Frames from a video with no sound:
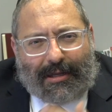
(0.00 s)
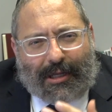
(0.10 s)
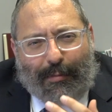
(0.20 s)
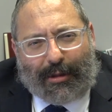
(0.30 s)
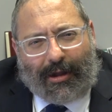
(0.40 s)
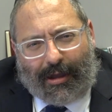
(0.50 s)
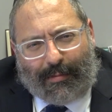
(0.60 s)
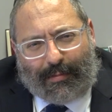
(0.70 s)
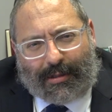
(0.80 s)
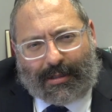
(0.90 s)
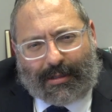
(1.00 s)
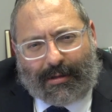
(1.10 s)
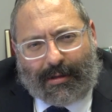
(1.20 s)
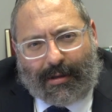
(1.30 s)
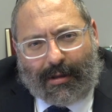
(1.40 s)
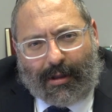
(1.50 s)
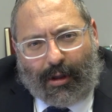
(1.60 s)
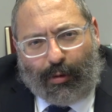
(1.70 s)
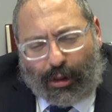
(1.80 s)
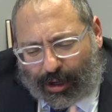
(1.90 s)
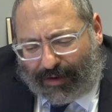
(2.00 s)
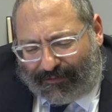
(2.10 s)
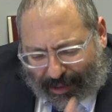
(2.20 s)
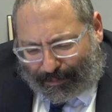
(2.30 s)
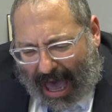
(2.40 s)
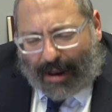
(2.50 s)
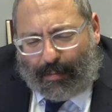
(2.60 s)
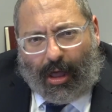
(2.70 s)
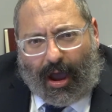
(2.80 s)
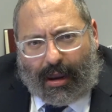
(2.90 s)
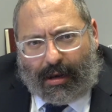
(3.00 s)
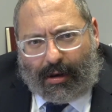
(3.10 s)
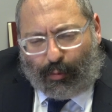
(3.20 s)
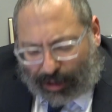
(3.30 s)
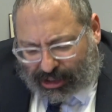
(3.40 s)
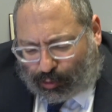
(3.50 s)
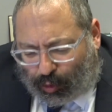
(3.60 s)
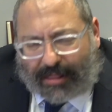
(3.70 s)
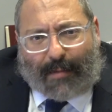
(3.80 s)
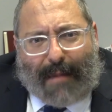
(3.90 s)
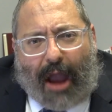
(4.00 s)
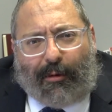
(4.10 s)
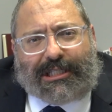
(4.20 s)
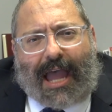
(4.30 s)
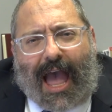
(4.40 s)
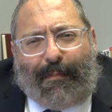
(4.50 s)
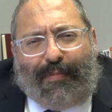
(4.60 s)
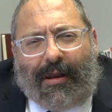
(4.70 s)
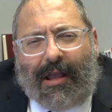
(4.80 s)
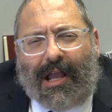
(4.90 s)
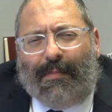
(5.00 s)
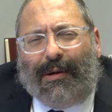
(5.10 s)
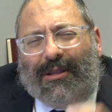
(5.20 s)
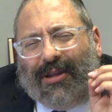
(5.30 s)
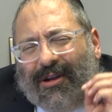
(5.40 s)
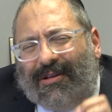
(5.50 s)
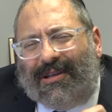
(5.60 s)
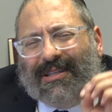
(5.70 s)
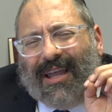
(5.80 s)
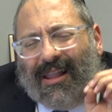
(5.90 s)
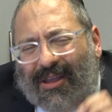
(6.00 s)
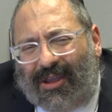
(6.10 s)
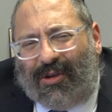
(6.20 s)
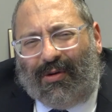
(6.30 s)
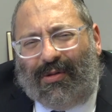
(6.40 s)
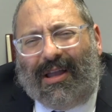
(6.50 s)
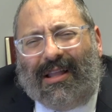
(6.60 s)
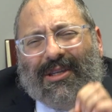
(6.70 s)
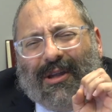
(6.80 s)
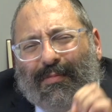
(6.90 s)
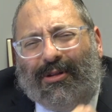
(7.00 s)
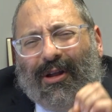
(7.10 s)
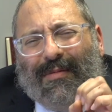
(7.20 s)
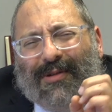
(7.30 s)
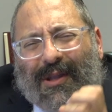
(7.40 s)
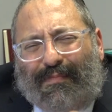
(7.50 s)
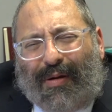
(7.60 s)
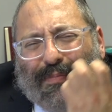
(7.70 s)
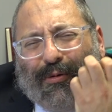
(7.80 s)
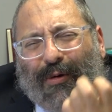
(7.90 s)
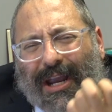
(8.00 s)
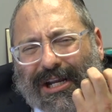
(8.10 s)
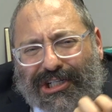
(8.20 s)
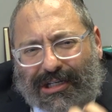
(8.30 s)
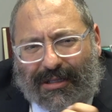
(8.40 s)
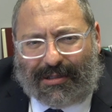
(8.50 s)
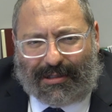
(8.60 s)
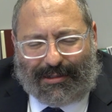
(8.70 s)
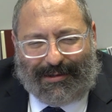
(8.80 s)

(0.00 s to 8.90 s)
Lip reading: is sometimes we're looking for the bottom line. We just want the marriage to happen. But the Torah is telling you that sometimes the preparations